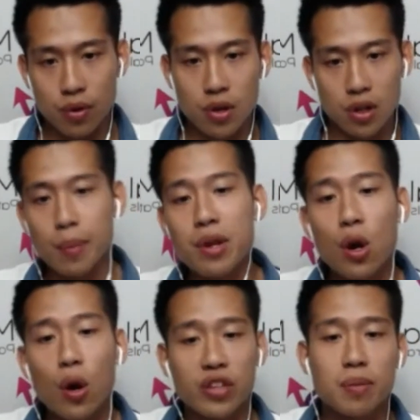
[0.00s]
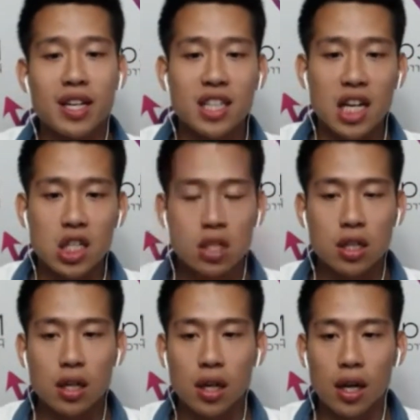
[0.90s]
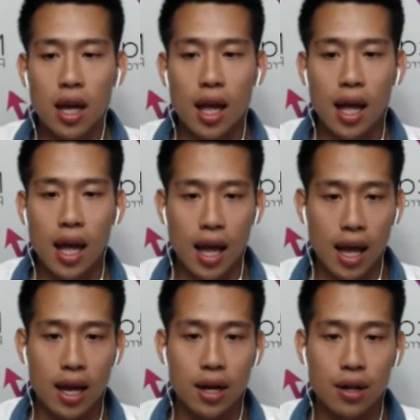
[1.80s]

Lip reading: let me know if this makes sense, and